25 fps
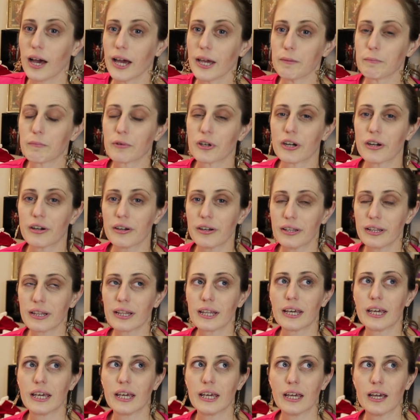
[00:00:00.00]
I am
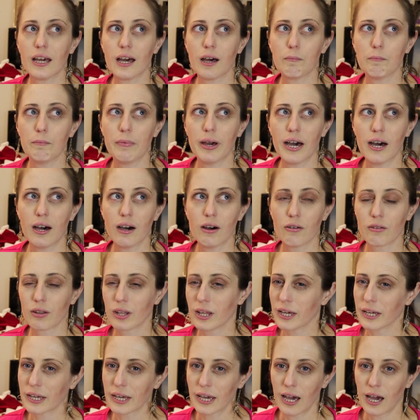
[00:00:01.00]
currently about
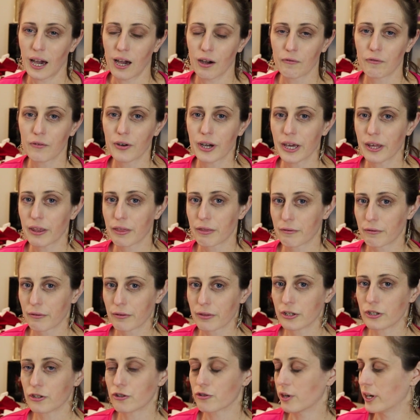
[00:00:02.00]
like halfway
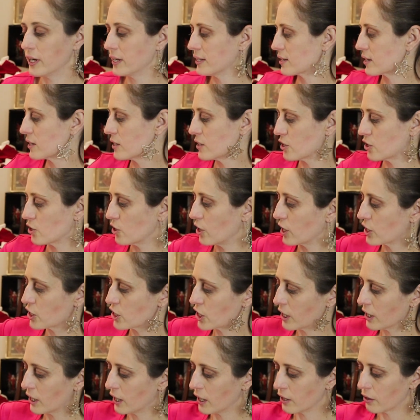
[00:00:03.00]
through the dress construction,